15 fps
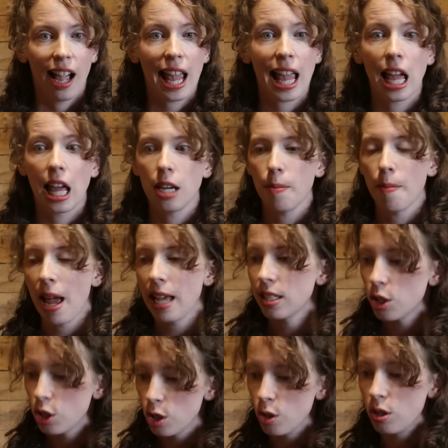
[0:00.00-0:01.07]
And
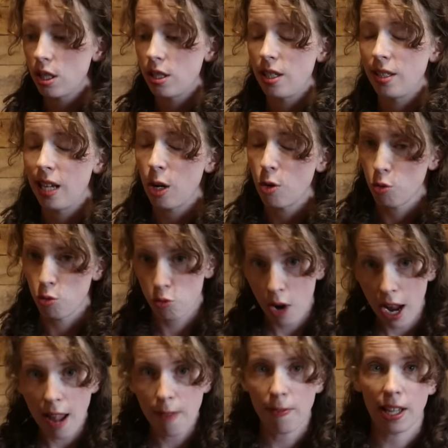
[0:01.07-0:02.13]
Massachusetts is a
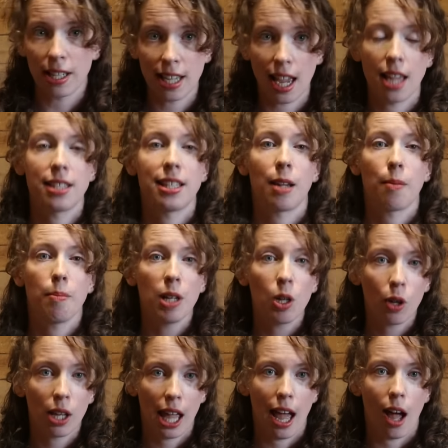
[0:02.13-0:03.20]
great, fantastic
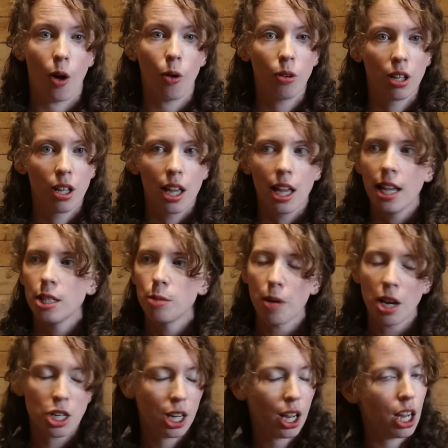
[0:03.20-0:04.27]
milk cow,
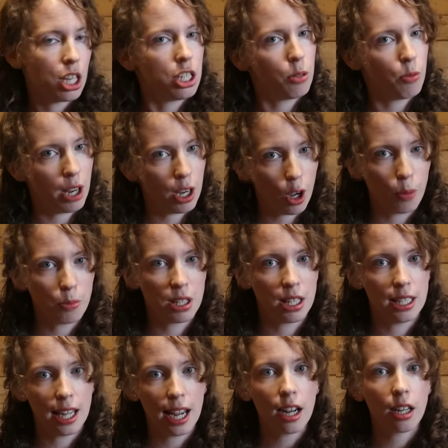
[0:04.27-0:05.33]
especially because she went home to
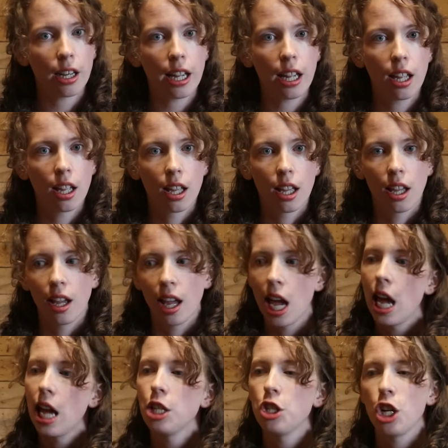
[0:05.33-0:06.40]
the dairy
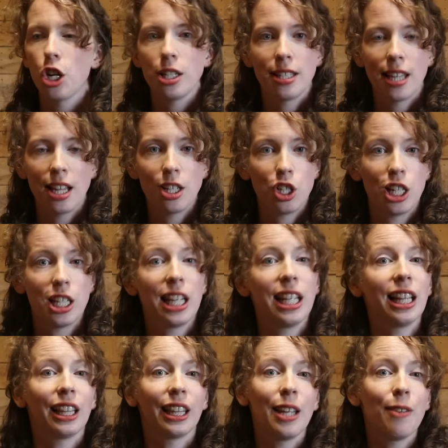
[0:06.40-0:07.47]
and Sherry said she
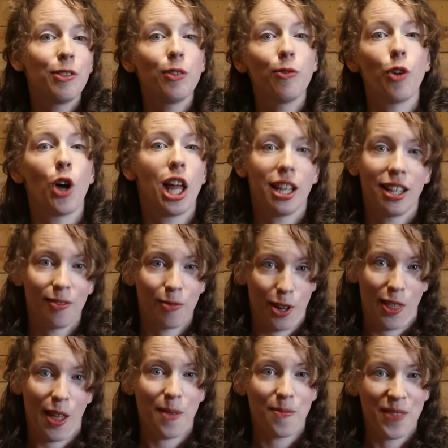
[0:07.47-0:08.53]
didn't lift a foot for
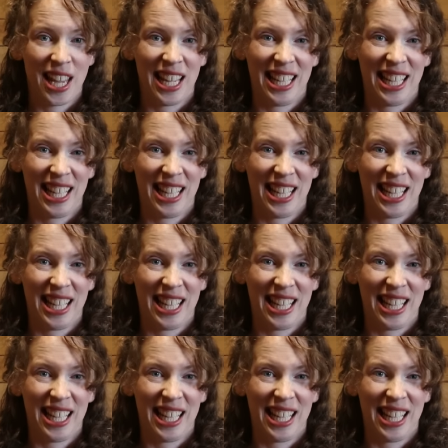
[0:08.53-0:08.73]
them.